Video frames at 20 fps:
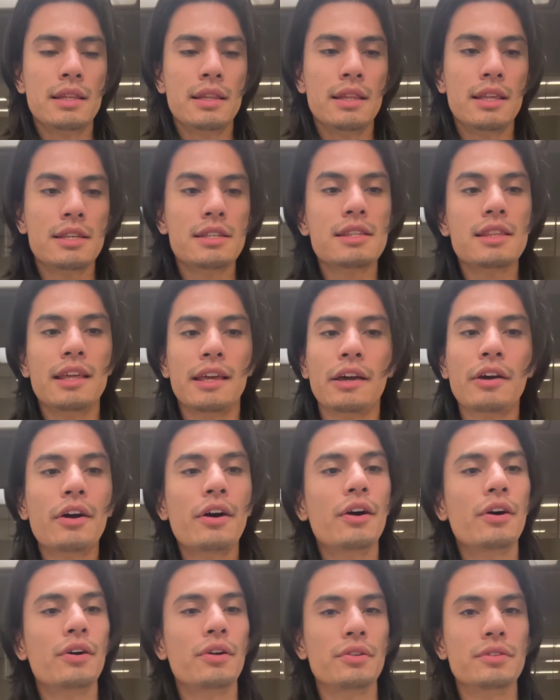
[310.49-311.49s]
this thing
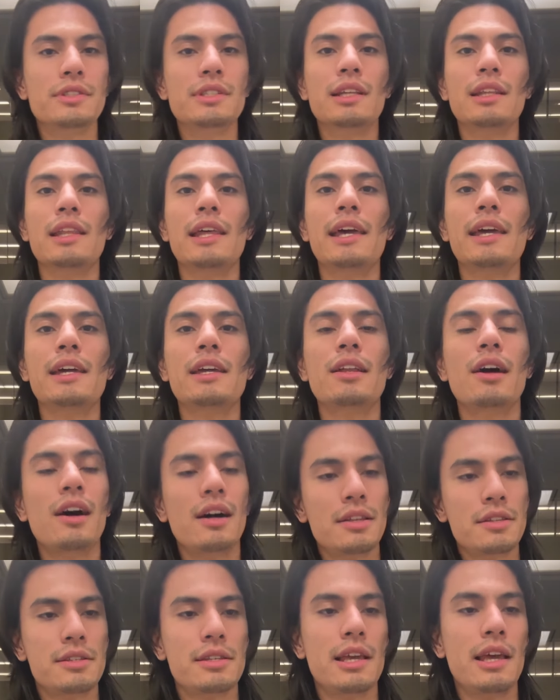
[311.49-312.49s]
called delayed
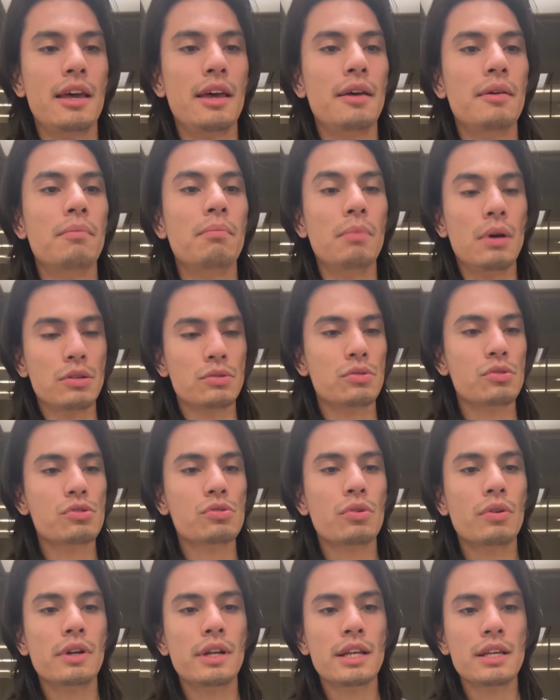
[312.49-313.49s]
onset muscle
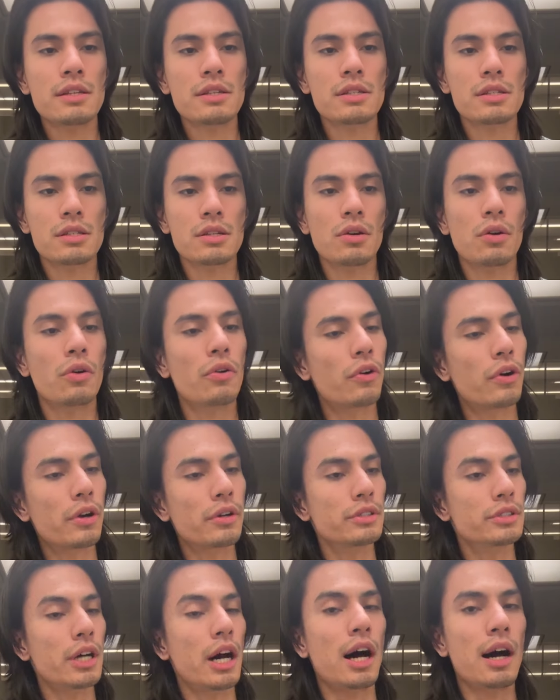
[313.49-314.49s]
soreness, or
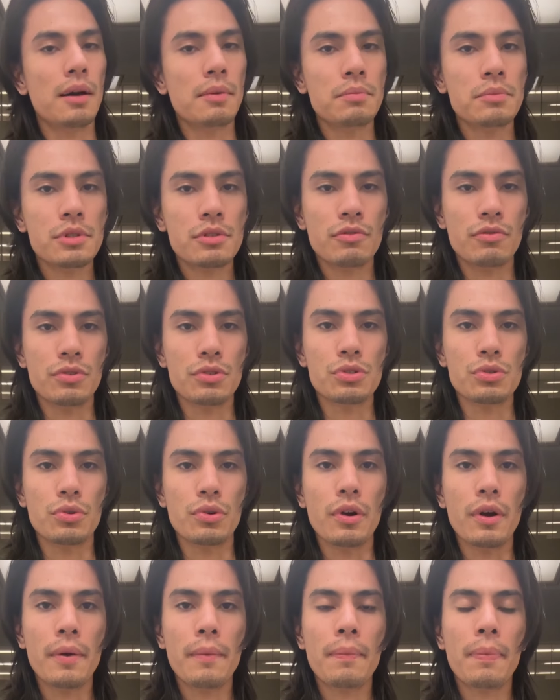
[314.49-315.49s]
DOMS for
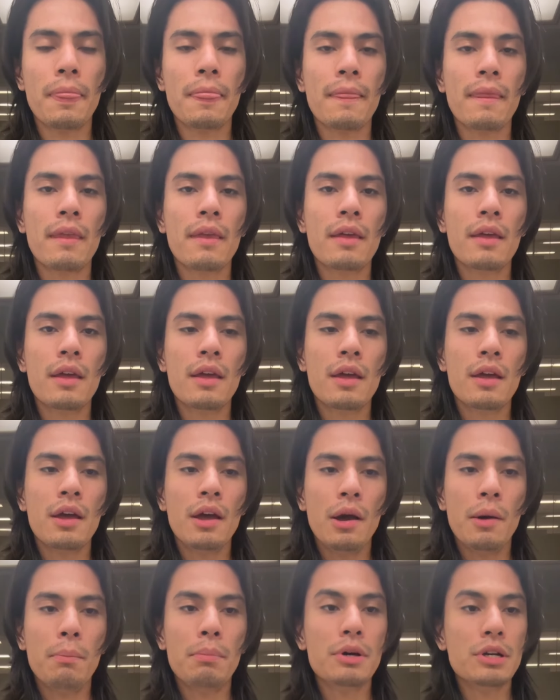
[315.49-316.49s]
short.
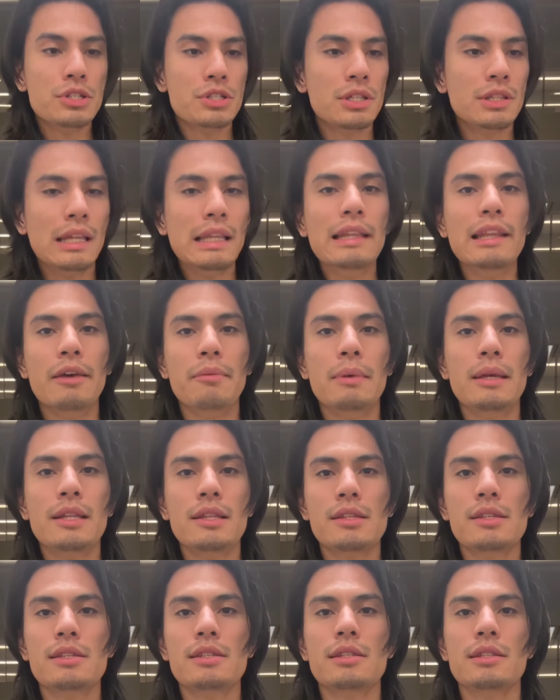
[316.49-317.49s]
Pushing the
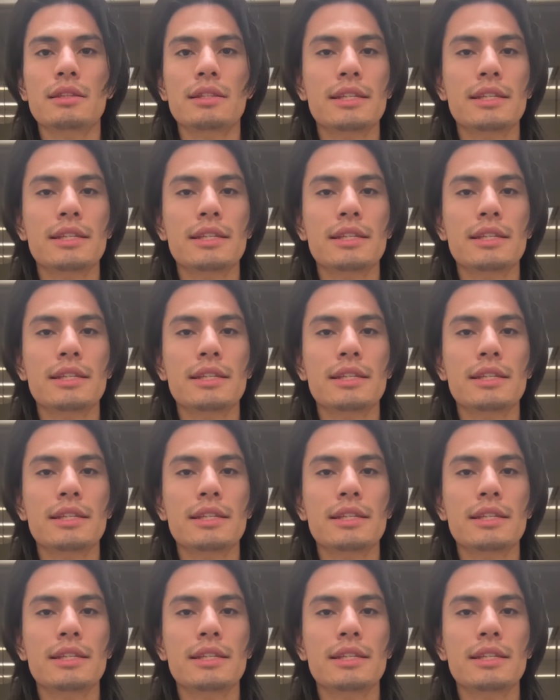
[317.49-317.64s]
limits